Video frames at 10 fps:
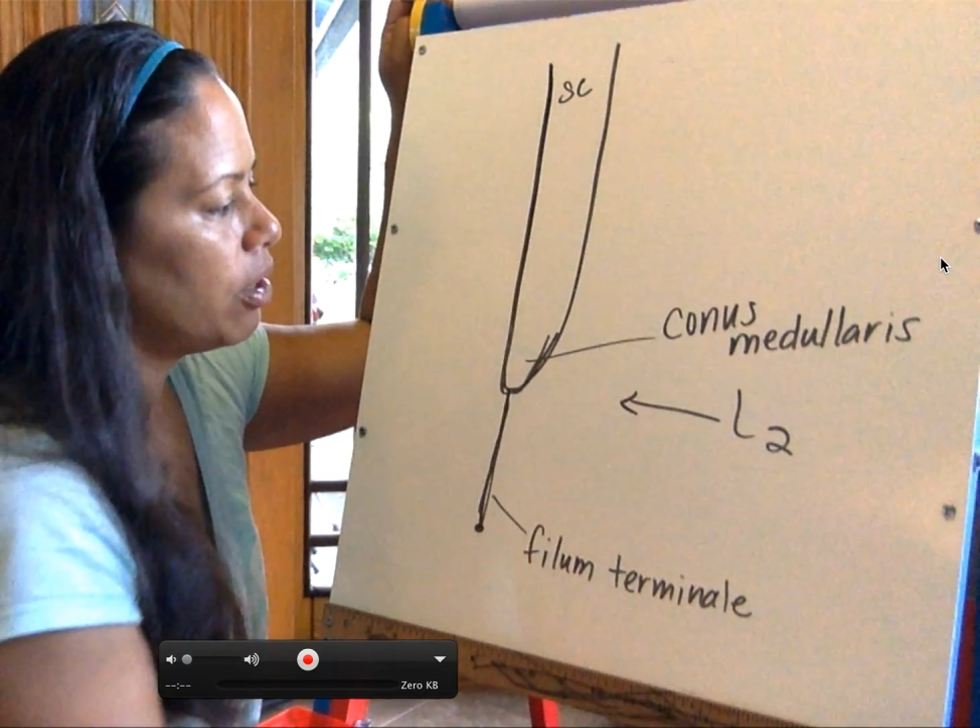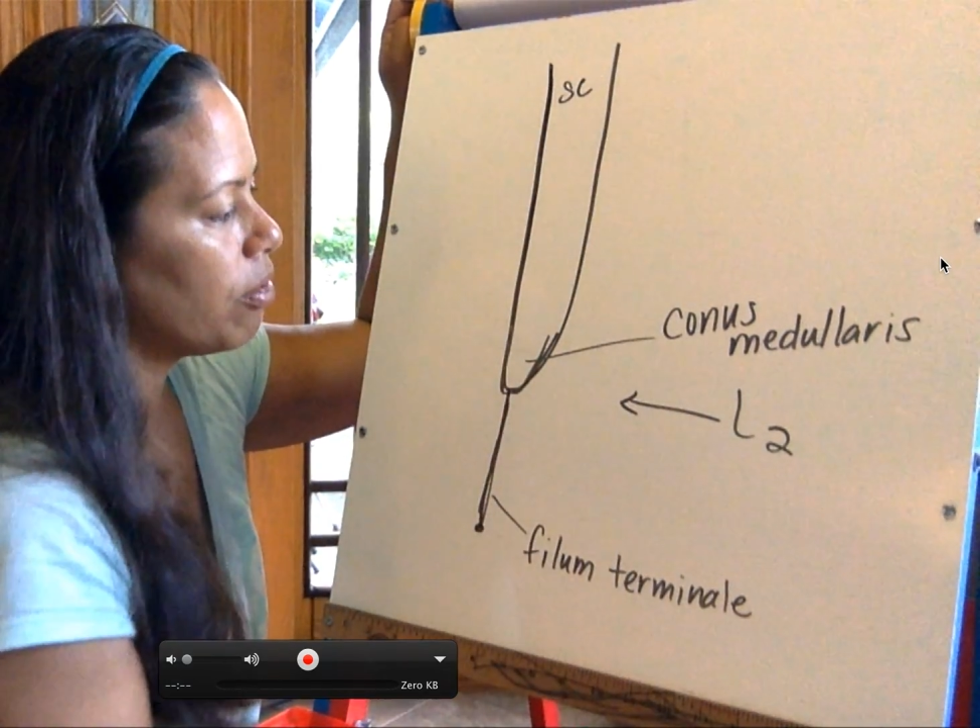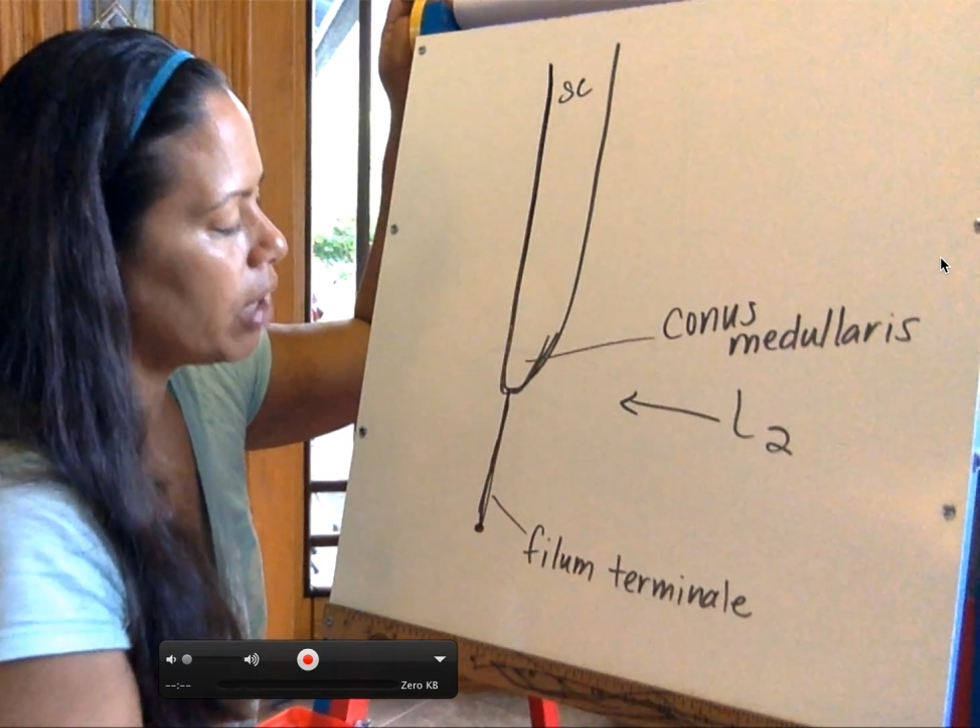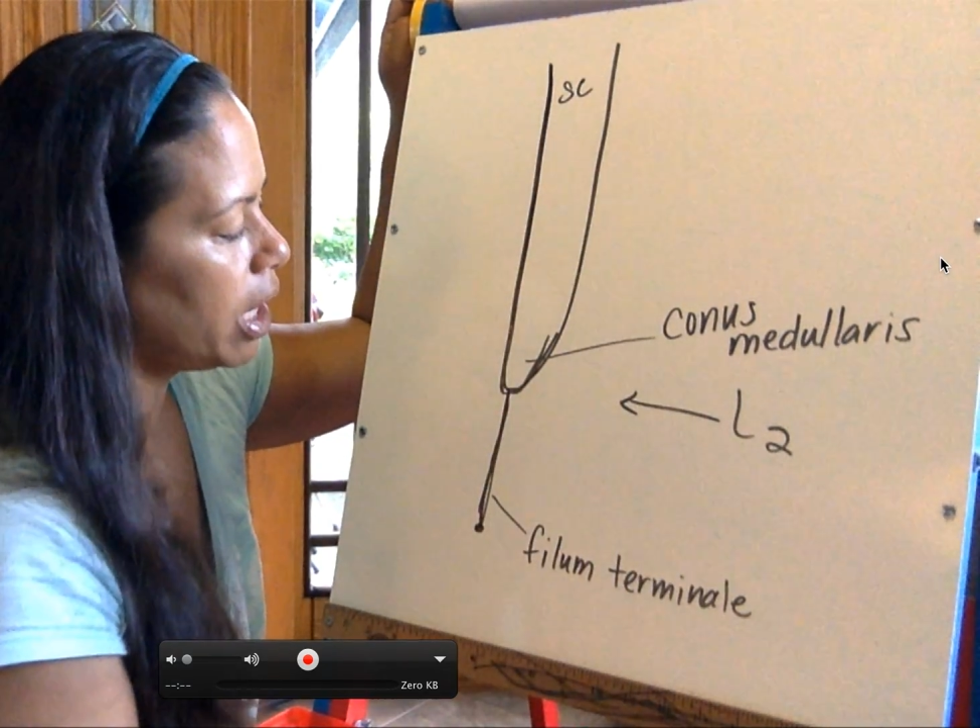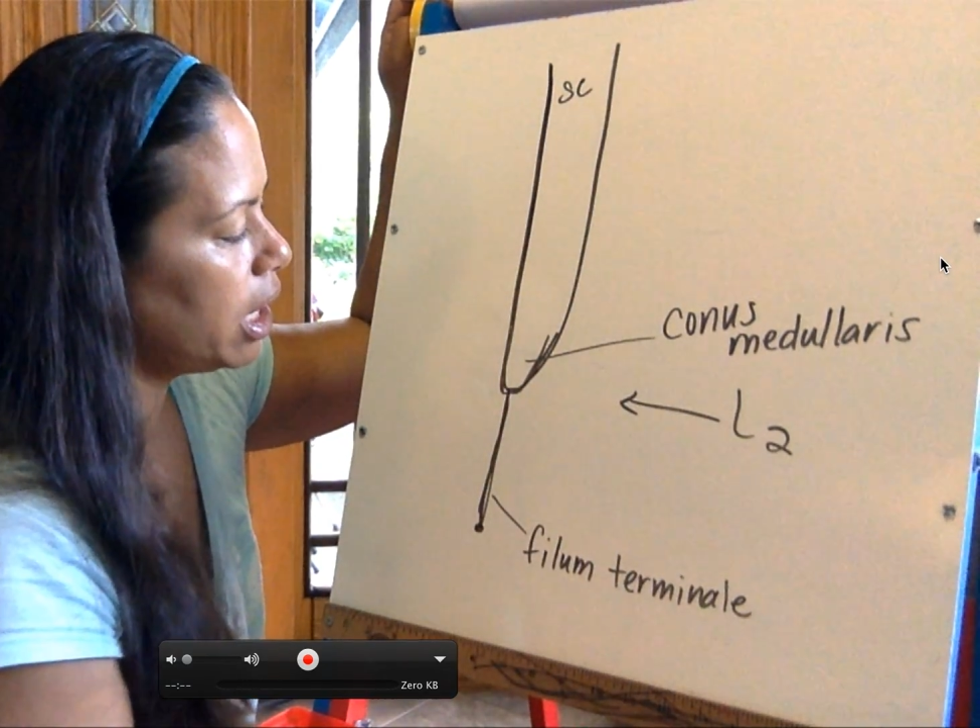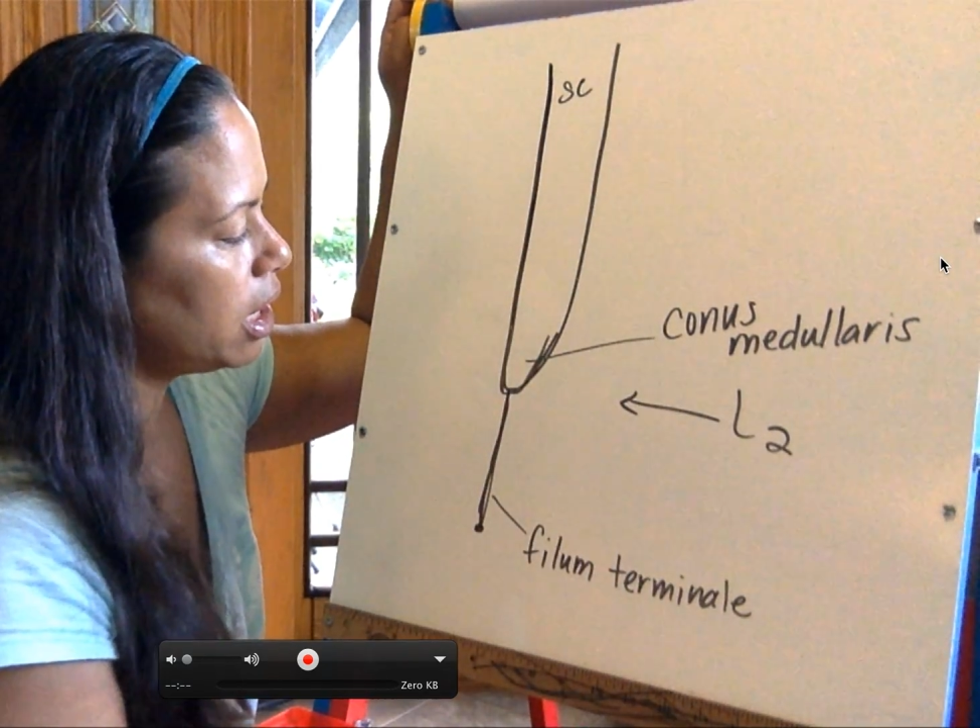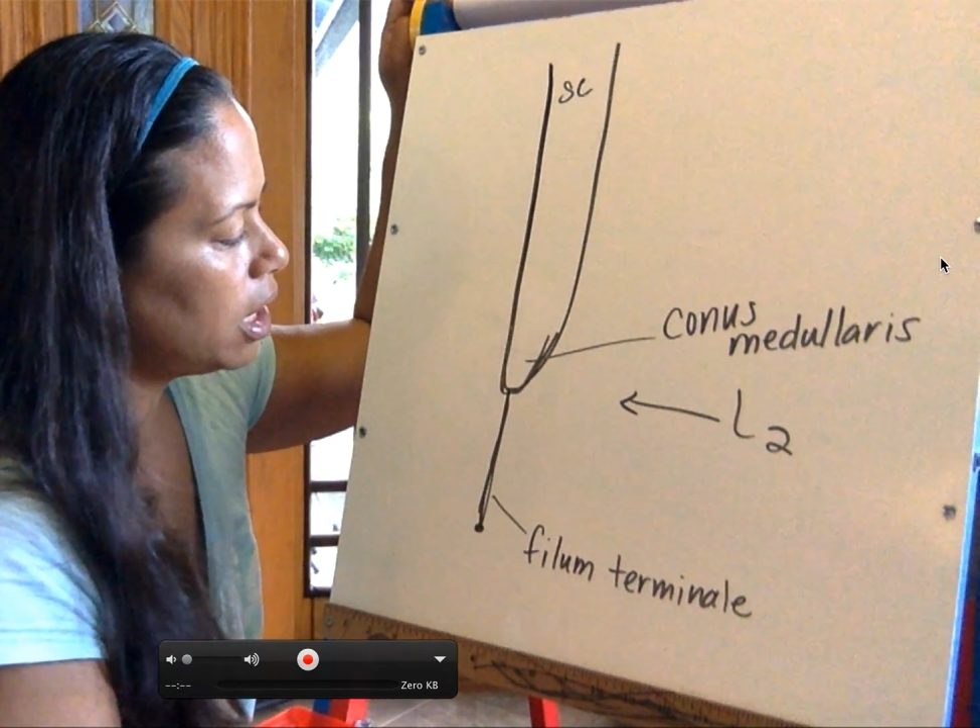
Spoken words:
right?